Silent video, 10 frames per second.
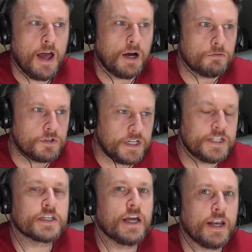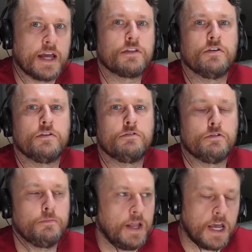how disconnected
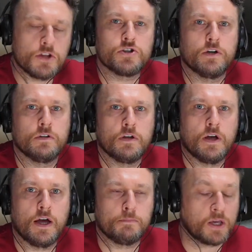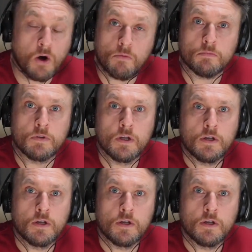from nature I'd become.